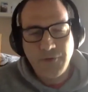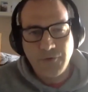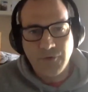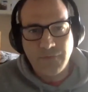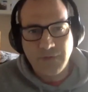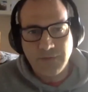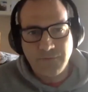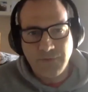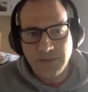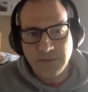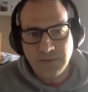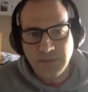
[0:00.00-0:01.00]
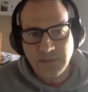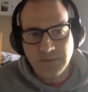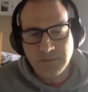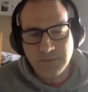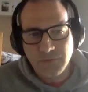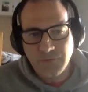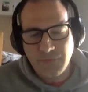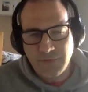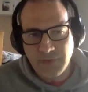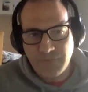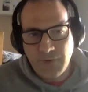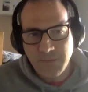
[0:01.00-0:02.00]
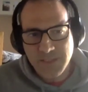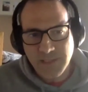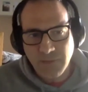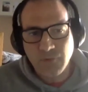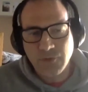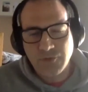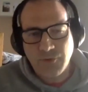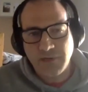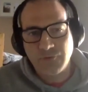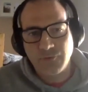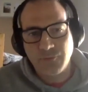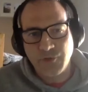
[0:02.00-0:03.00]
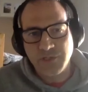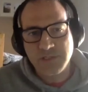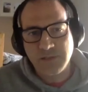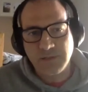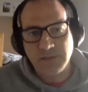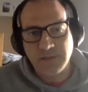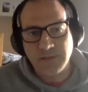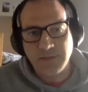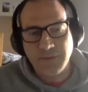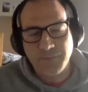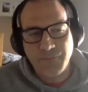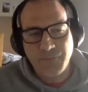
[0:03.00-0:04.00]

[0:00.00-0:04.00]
you know they feel that they to feed their families they will try to breach the,